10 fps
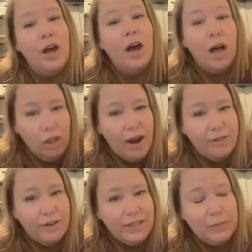a lot
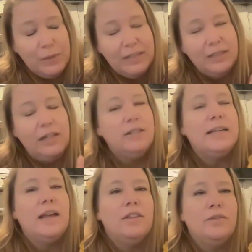of recipes in here to
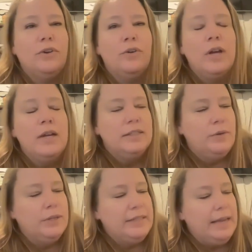get through. So
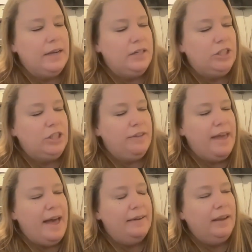excited to share
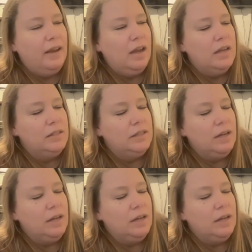that and